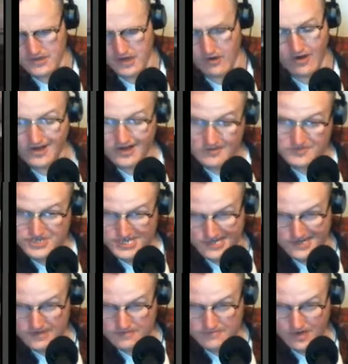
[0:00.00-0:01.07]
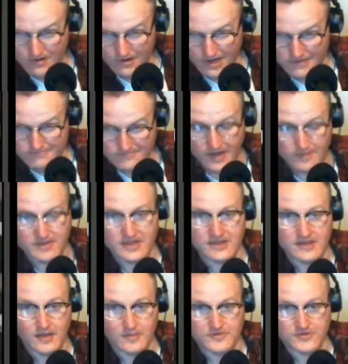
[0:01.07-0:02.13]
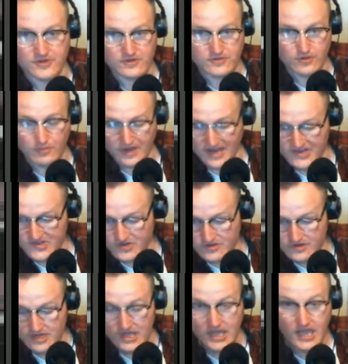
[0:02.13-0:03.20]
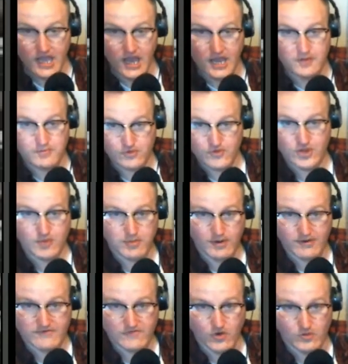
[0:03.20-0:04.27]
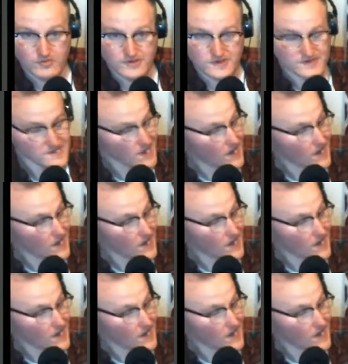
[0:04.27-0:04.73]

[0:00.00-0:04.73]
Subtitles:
Now, I am cheating. All right, I'm a dirty little bastard. I had to pull it up on my phone because